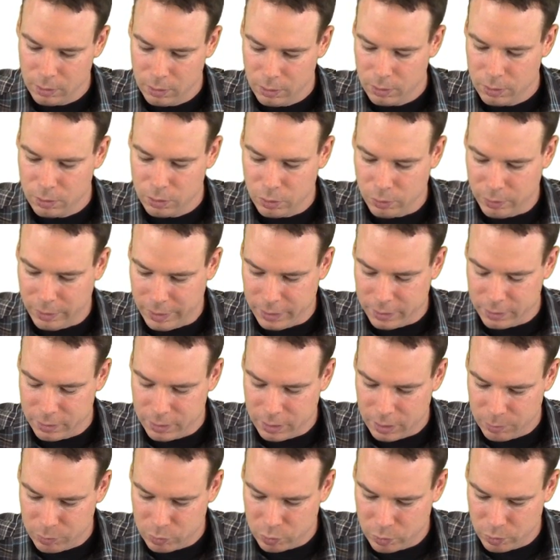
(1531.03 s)
So x
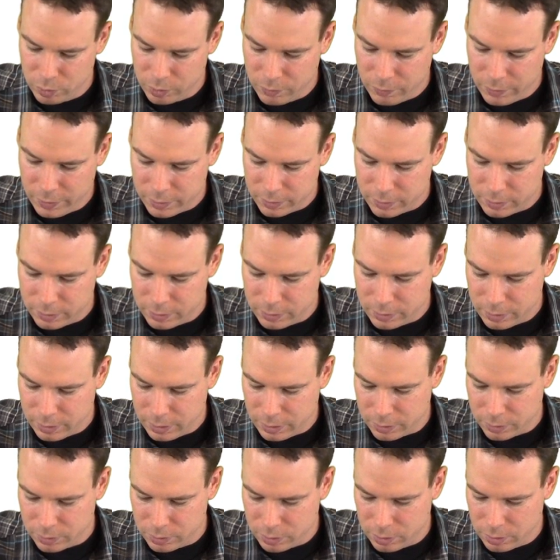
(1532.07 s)
times root of x, that's
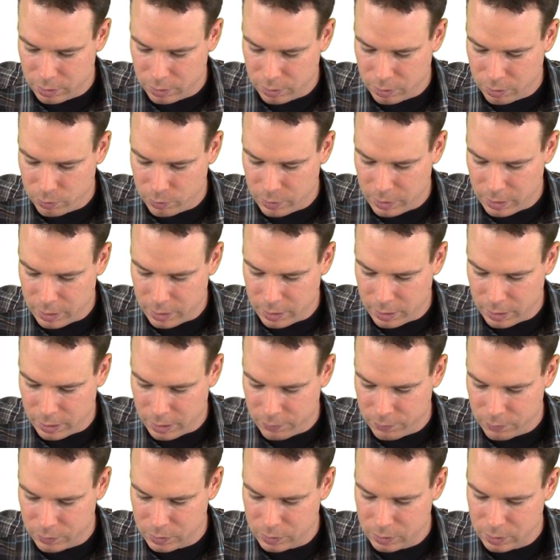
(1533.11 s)
x to the
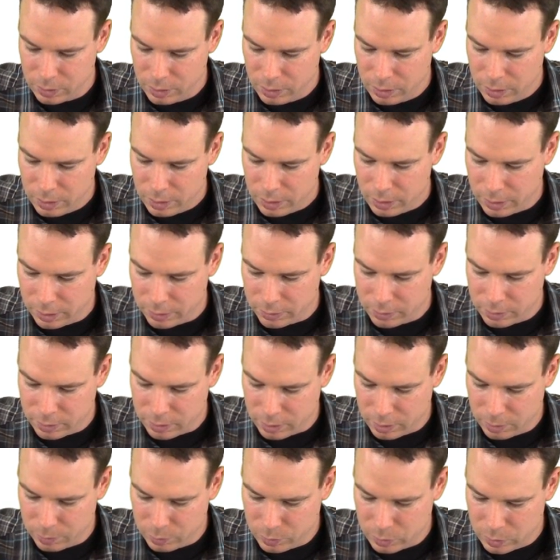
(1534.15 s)
3/2. X
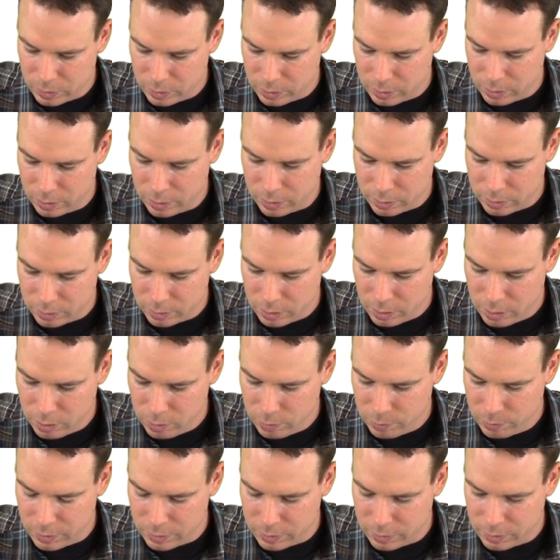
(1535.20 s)
times x
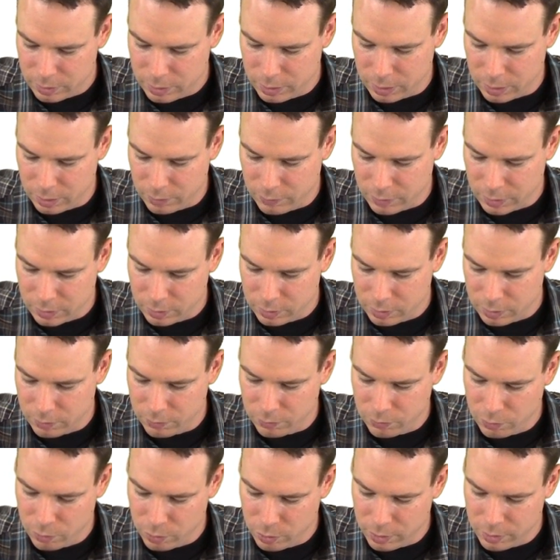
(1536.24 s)
cubed, that's negative x to the
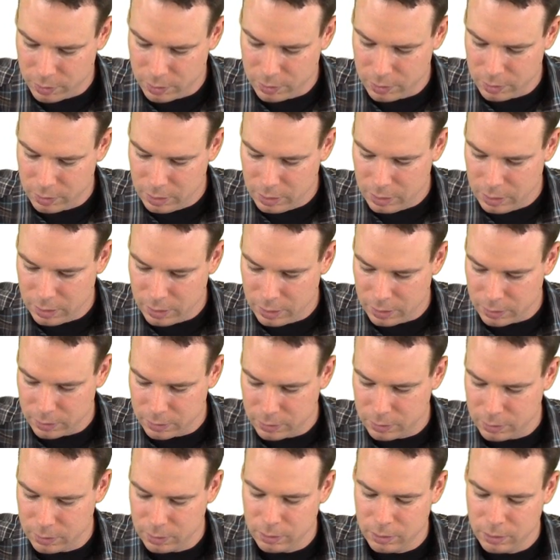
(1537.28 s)
4th
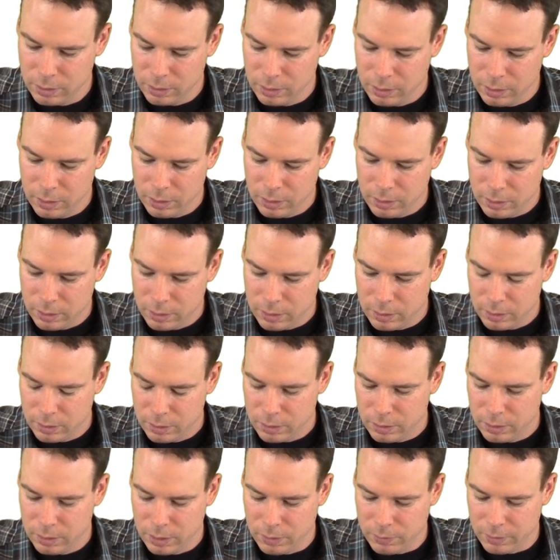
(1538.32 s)
dx.
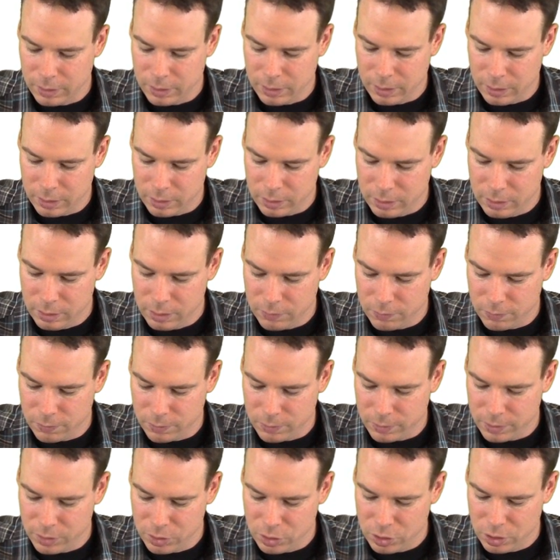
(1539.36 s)
Now I can
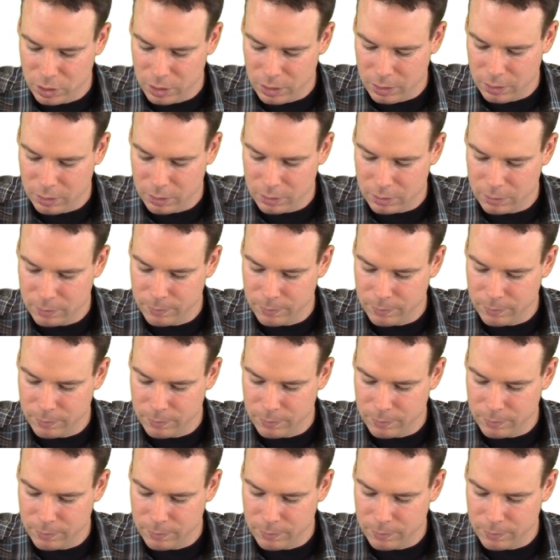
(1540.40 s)
anti-differentiate.